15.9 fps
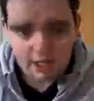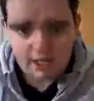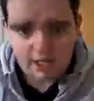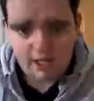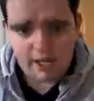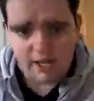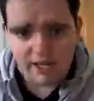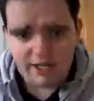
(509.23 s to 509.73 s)

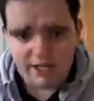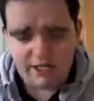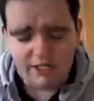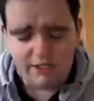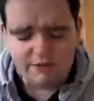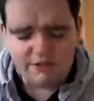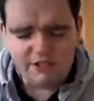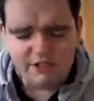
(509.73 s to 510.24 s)

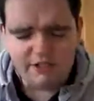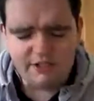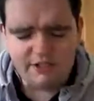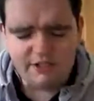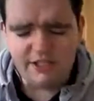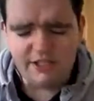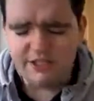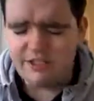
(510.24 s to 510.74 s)

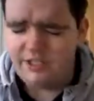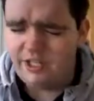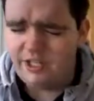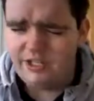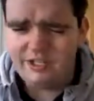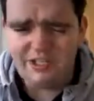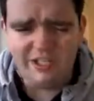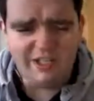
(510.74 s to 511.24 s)

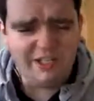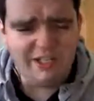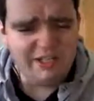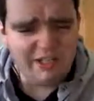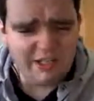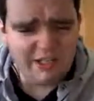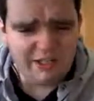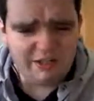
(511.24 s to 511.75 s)
6.99,
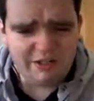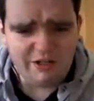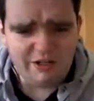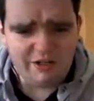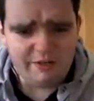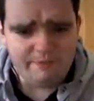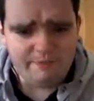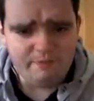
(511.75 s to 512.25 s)
I
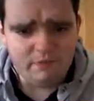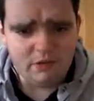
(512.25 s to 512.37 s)
think.